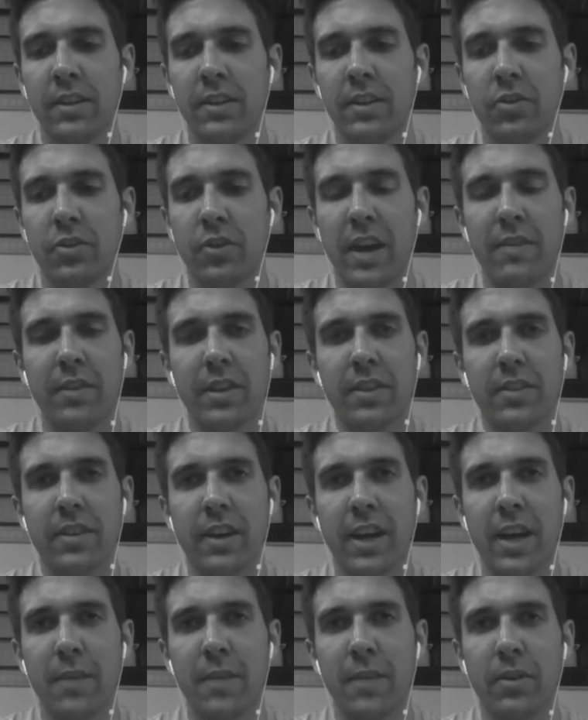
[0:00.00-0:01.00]
driving
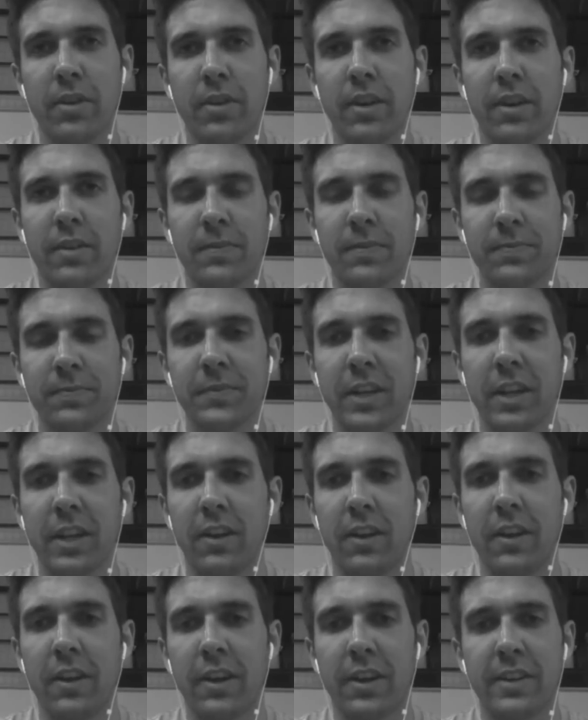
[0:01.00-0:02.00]
time or a
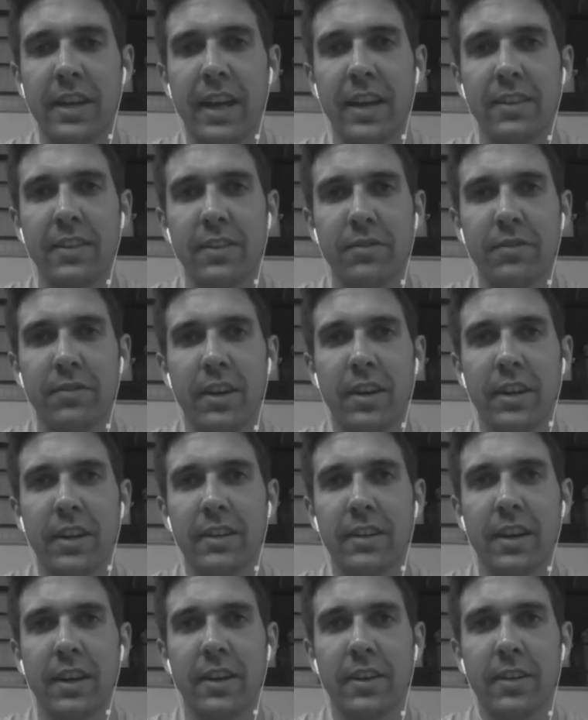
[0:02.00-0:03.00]
longer taxi fare to
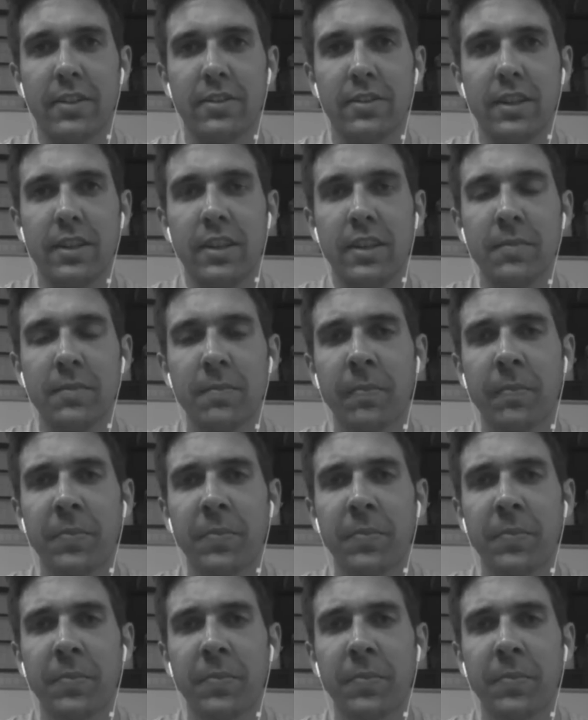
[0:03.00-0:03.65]
get down to the city.